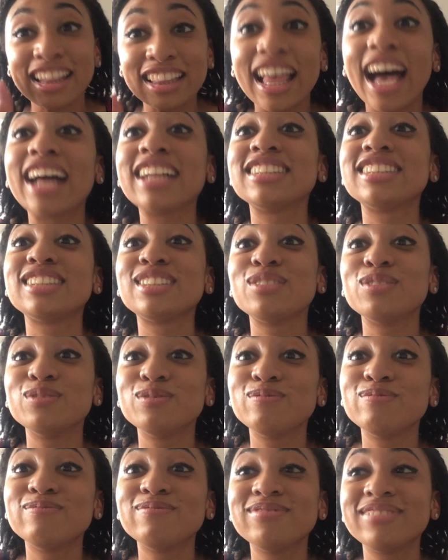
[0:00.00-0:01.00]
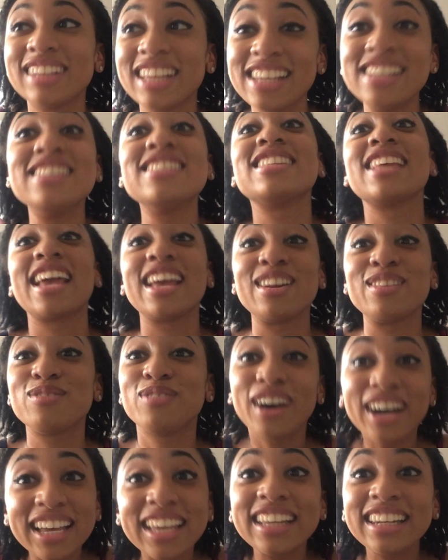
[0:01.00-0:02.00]
That's insane,
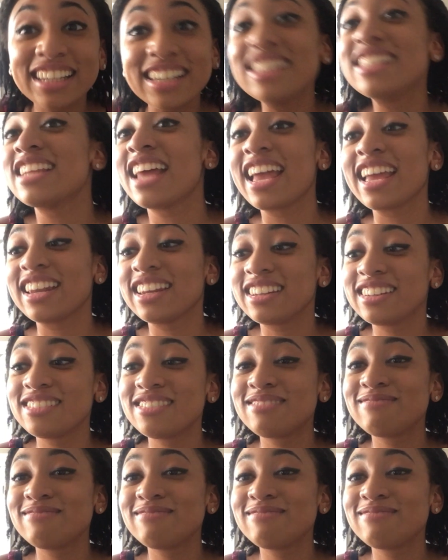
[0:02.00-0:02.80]
fucking insane.